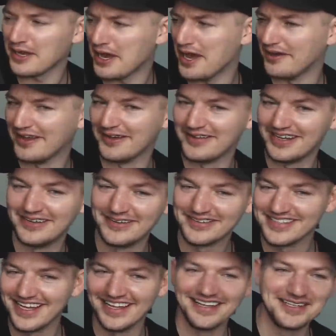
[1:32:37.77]
eh, hey, no, no,
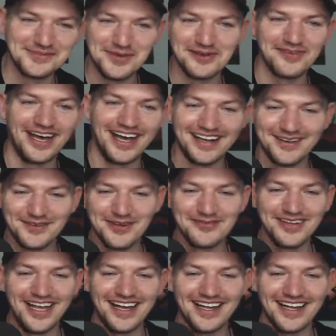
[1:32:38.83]
no, let's move on, move on.